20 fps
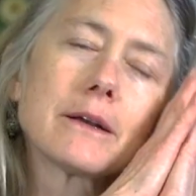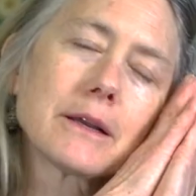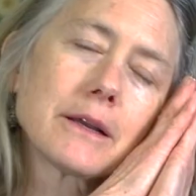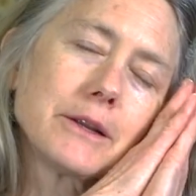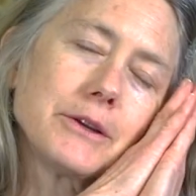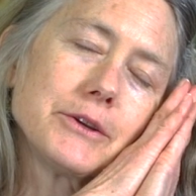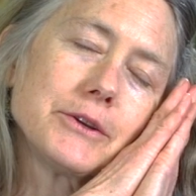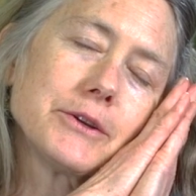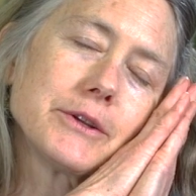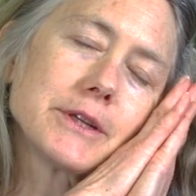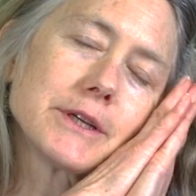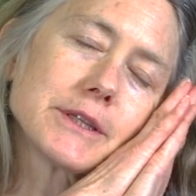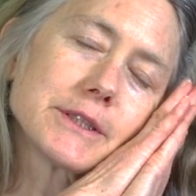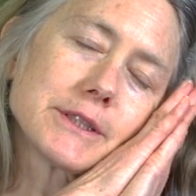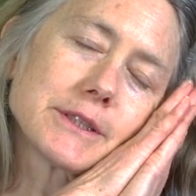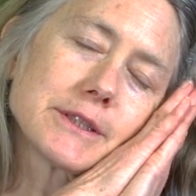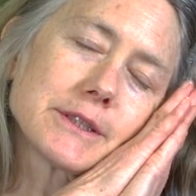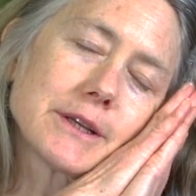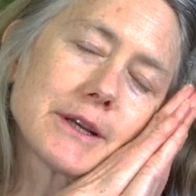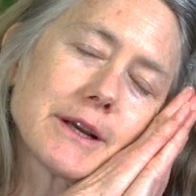Can you do
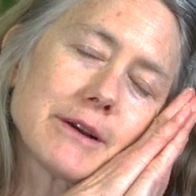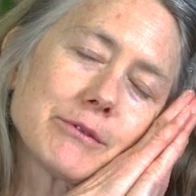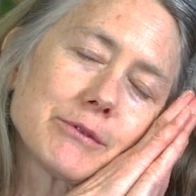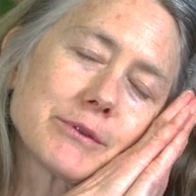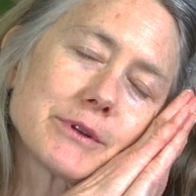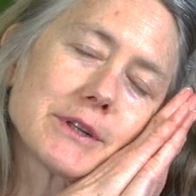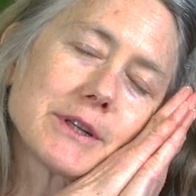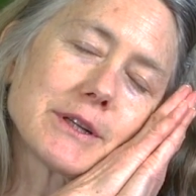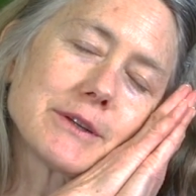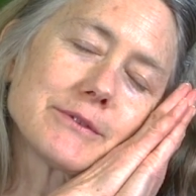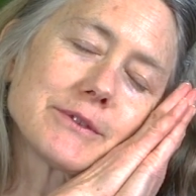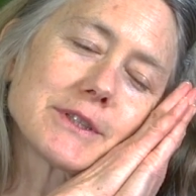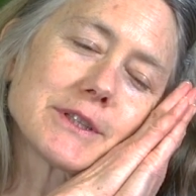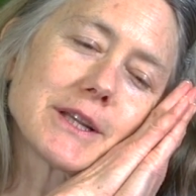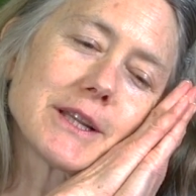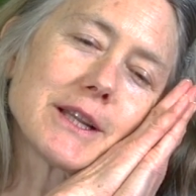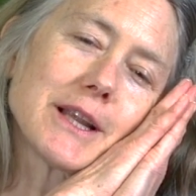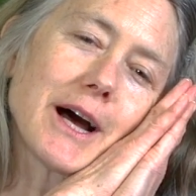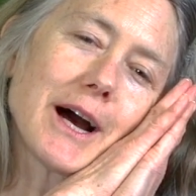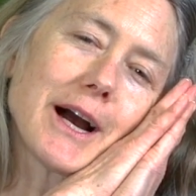this? Everyone loves
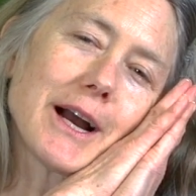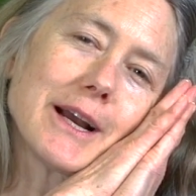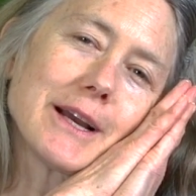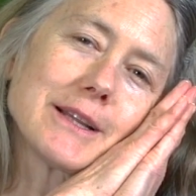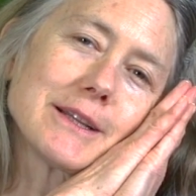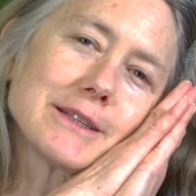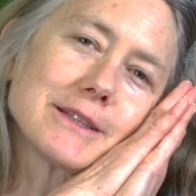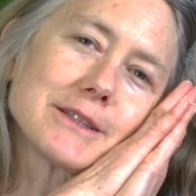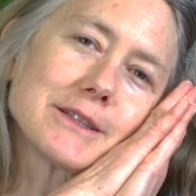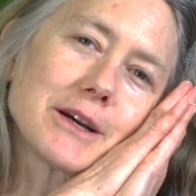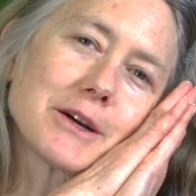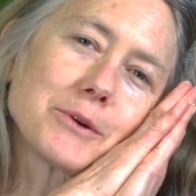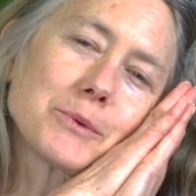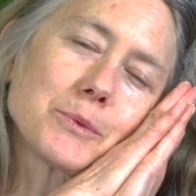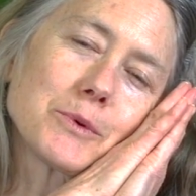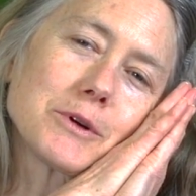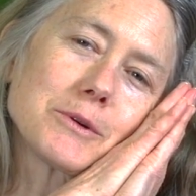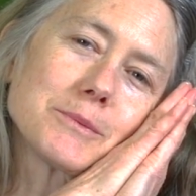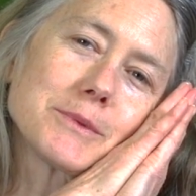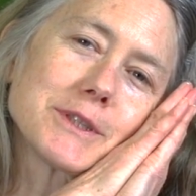to lie in the
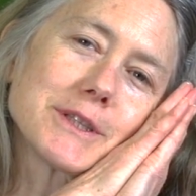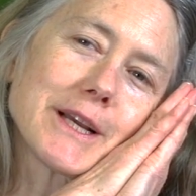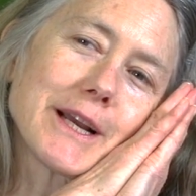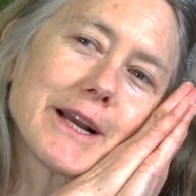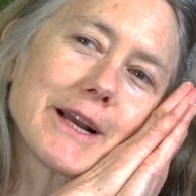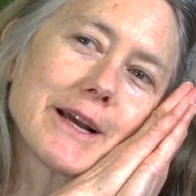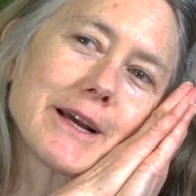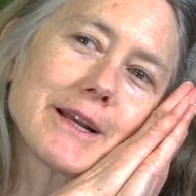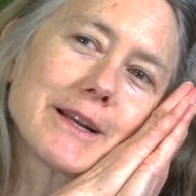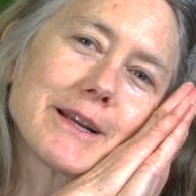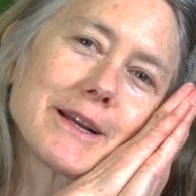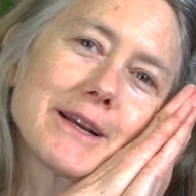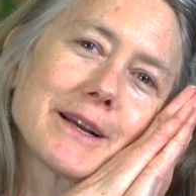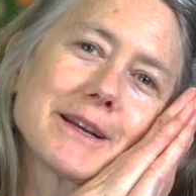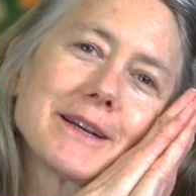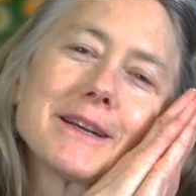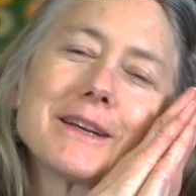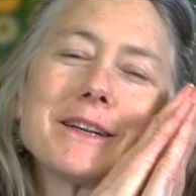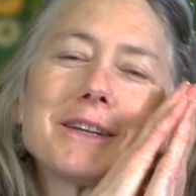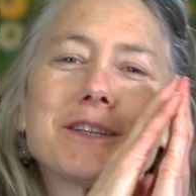sun-warm sand.
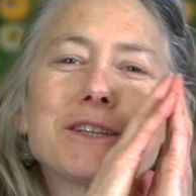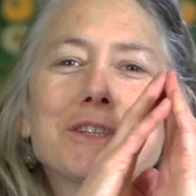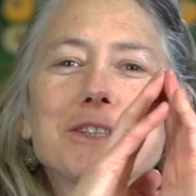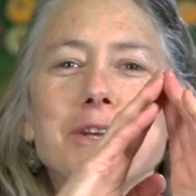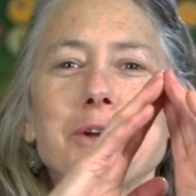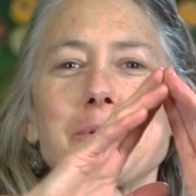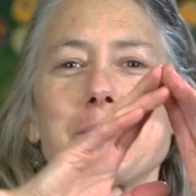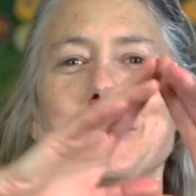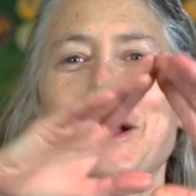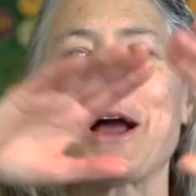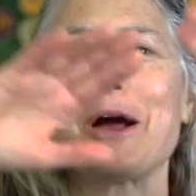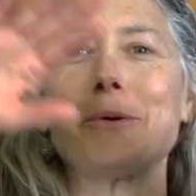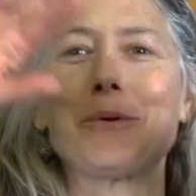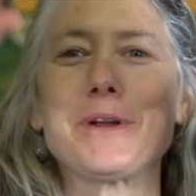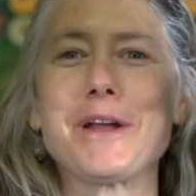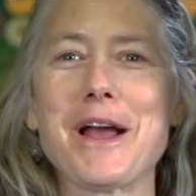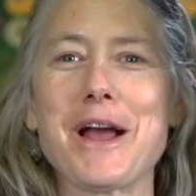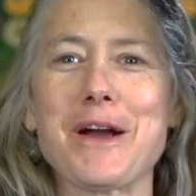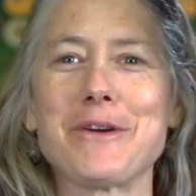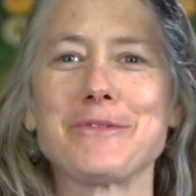So now
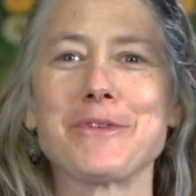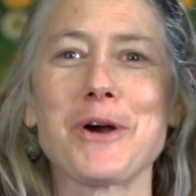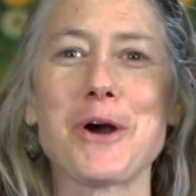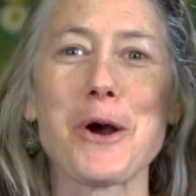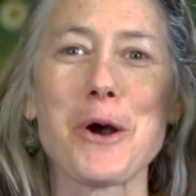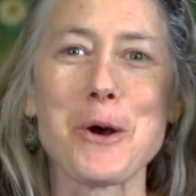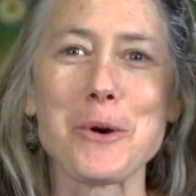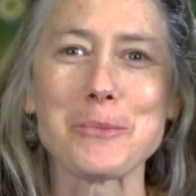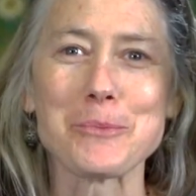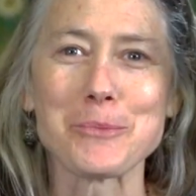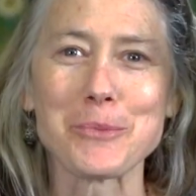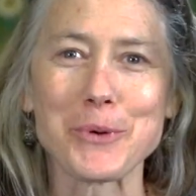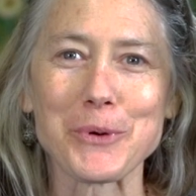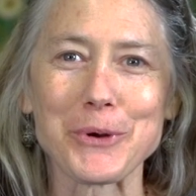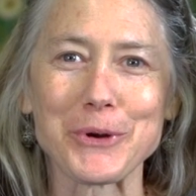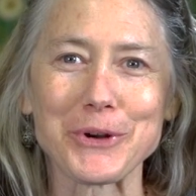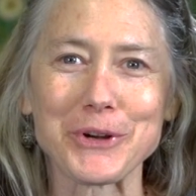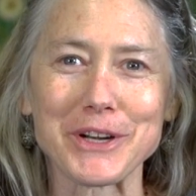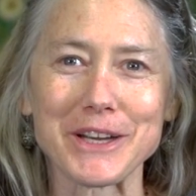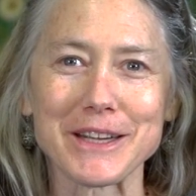we have
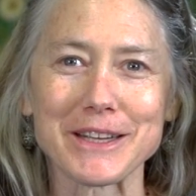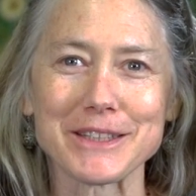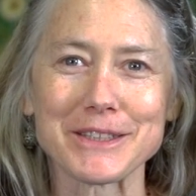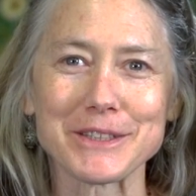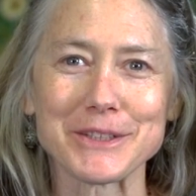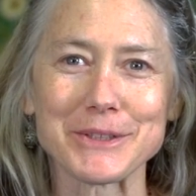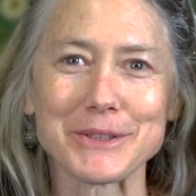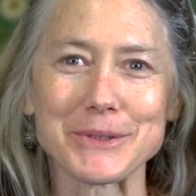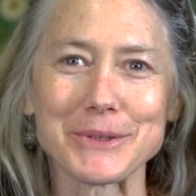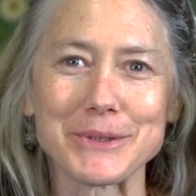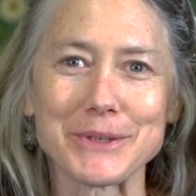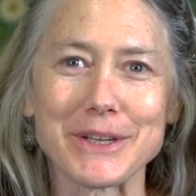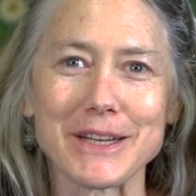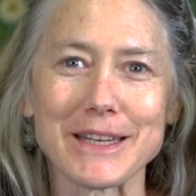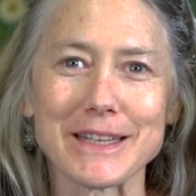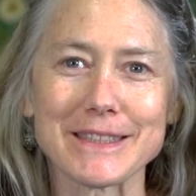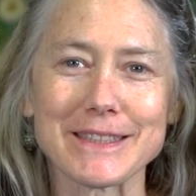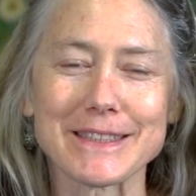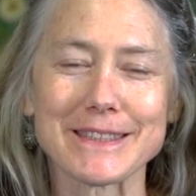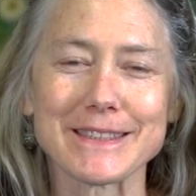morning dew
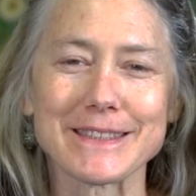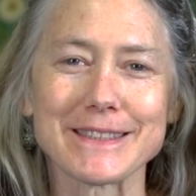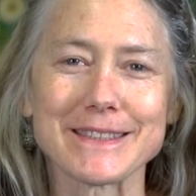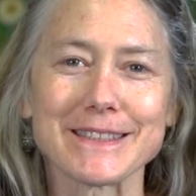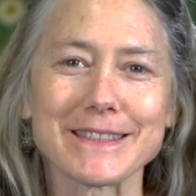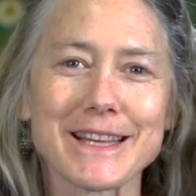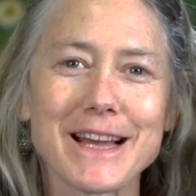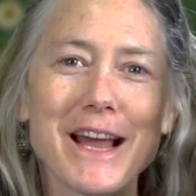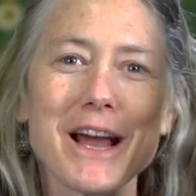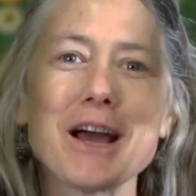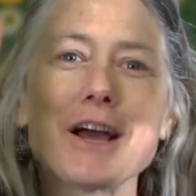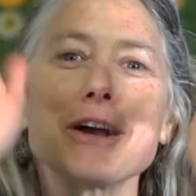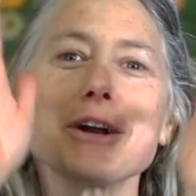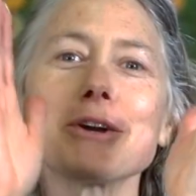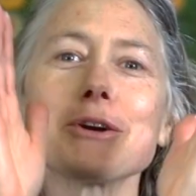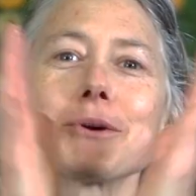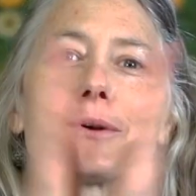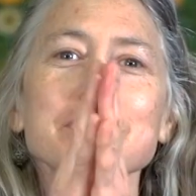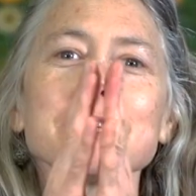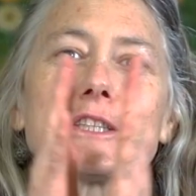glistens,
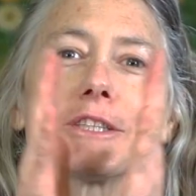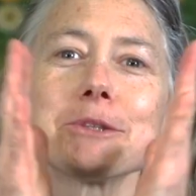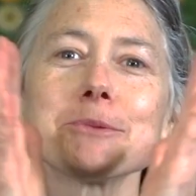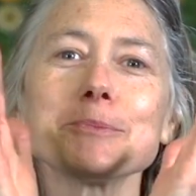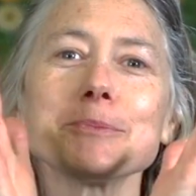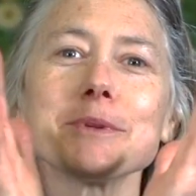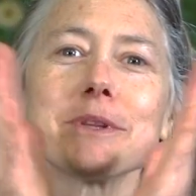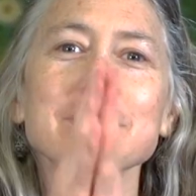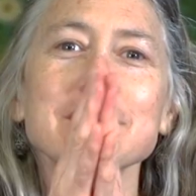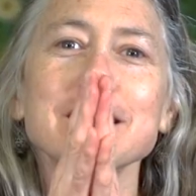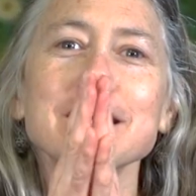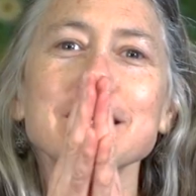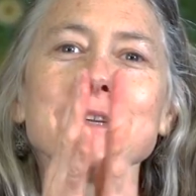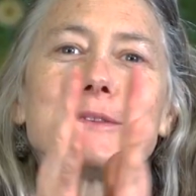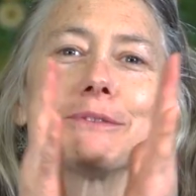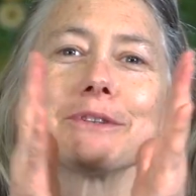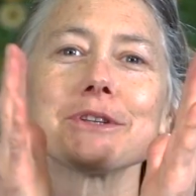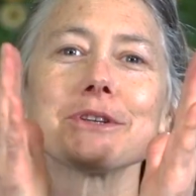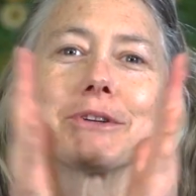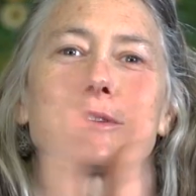crisp
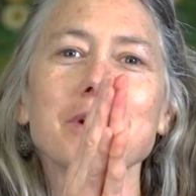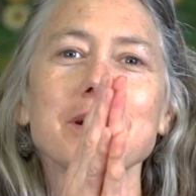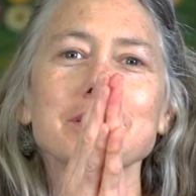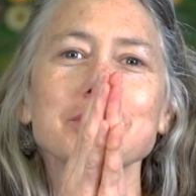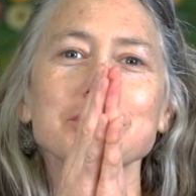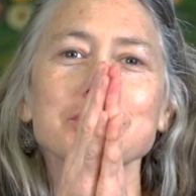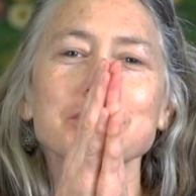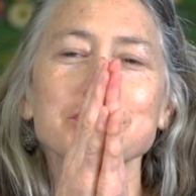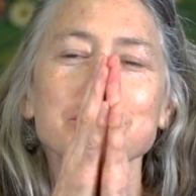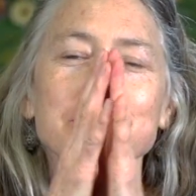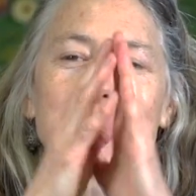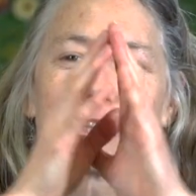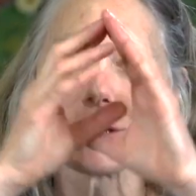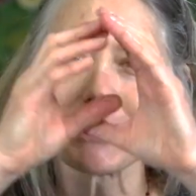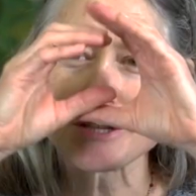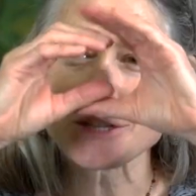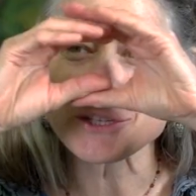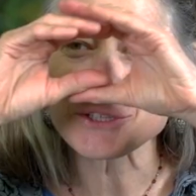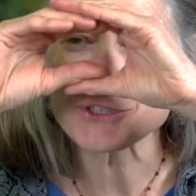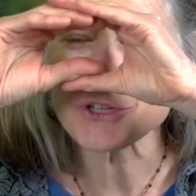leaves crunch.
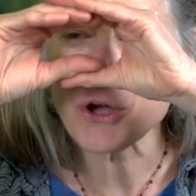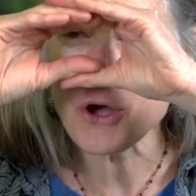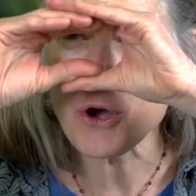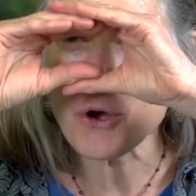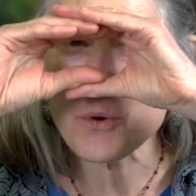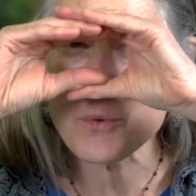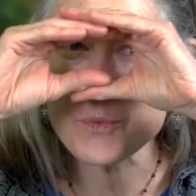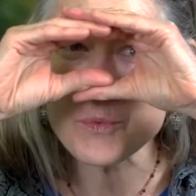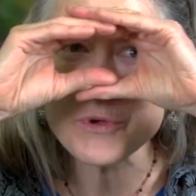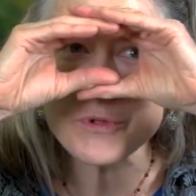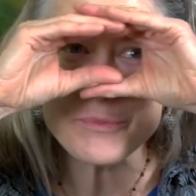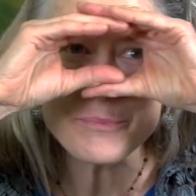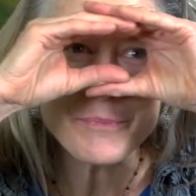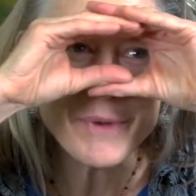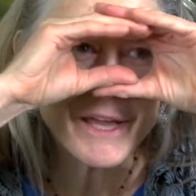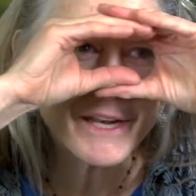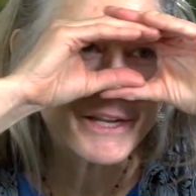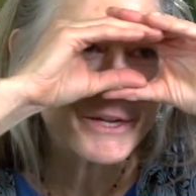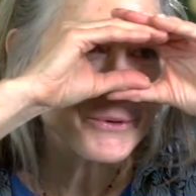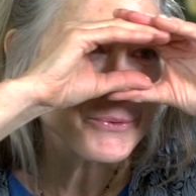There's a home with
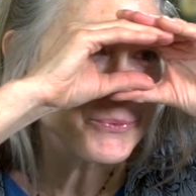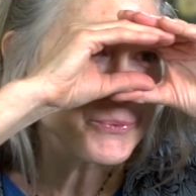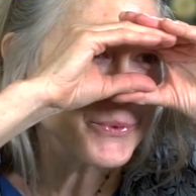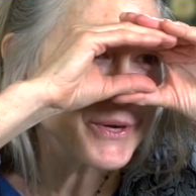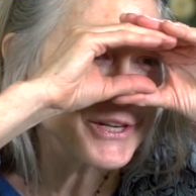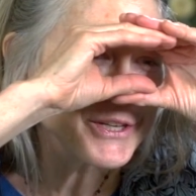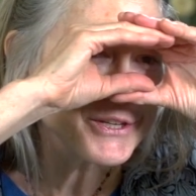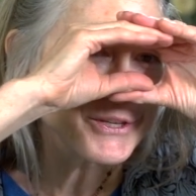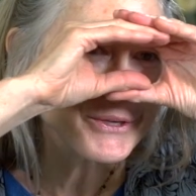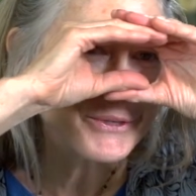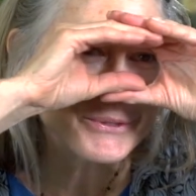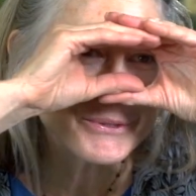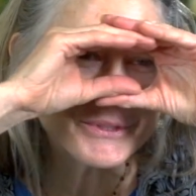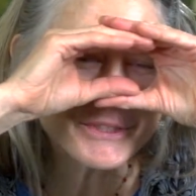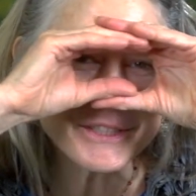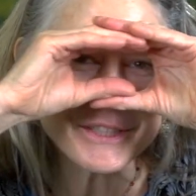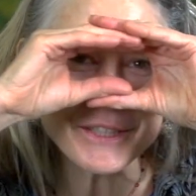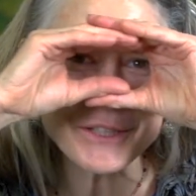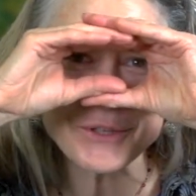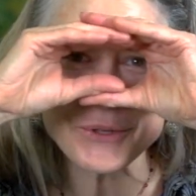many
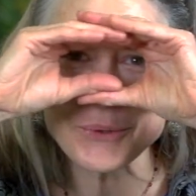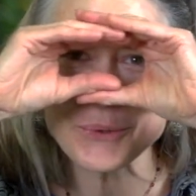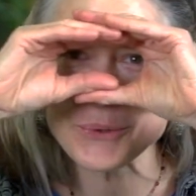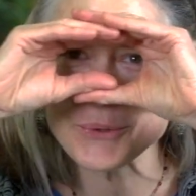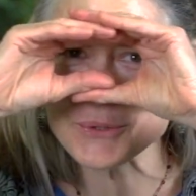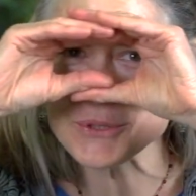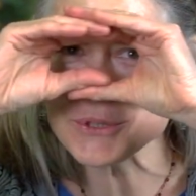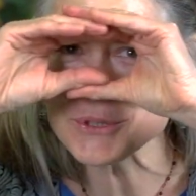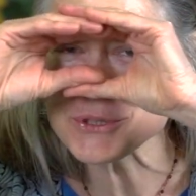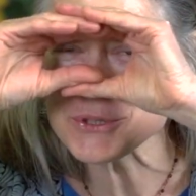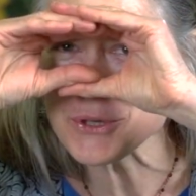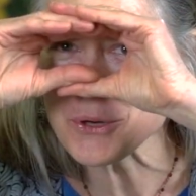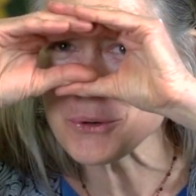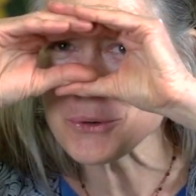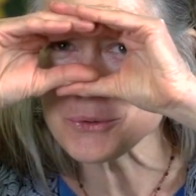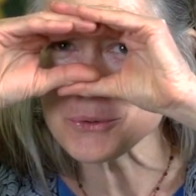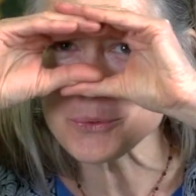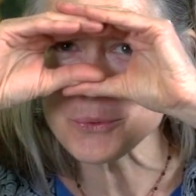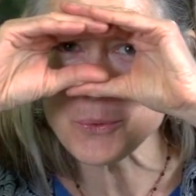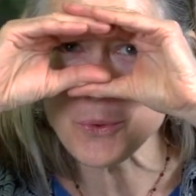windows and an old
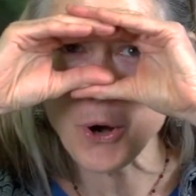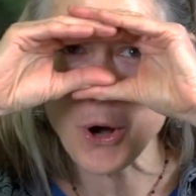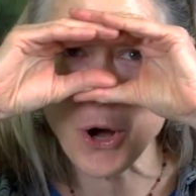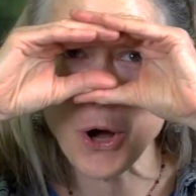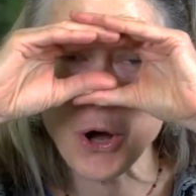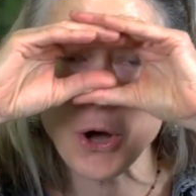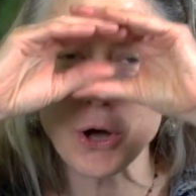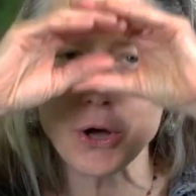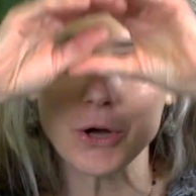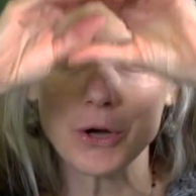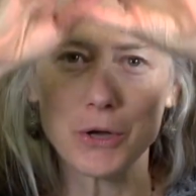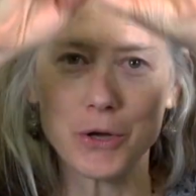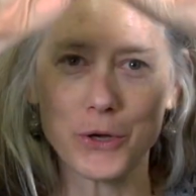stone wall.